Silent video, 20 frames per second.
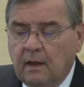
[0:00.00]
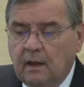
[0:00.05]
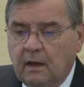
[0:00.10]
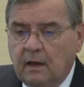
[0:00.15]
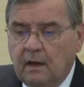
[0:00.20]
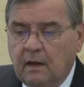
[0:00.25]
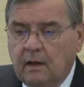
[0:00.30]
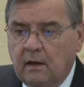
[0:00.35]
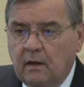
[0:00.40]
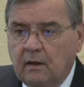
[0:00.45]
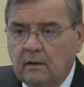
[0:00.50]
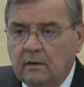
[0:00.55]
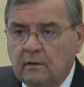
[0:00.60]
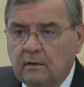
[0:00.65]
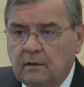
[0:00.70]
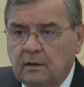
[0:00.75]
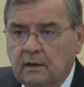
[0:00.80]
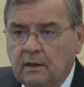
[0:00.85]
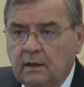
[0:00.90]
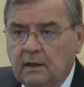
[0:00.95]
uh,
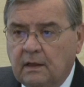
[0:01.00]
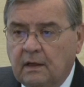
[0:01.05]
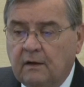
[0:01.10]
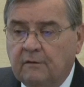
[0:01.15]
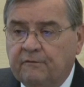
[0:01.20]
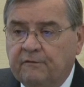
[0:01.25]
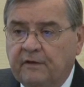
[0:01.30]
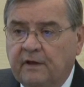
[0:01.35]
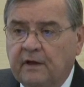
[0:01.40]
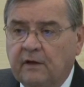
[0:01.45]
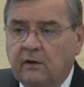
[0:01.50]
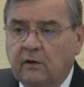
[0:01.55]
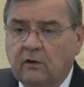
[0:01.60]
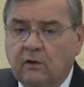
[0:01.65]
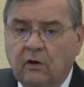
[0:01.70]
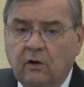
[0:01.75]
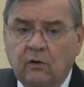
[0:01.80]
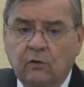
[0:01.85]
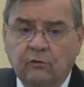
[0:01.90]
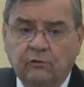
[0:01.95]
if they are
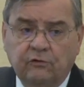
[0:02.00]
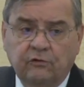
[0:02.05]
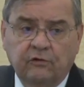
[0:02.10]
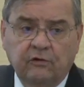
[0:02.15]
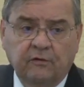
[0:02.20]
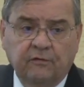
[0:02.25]
coached,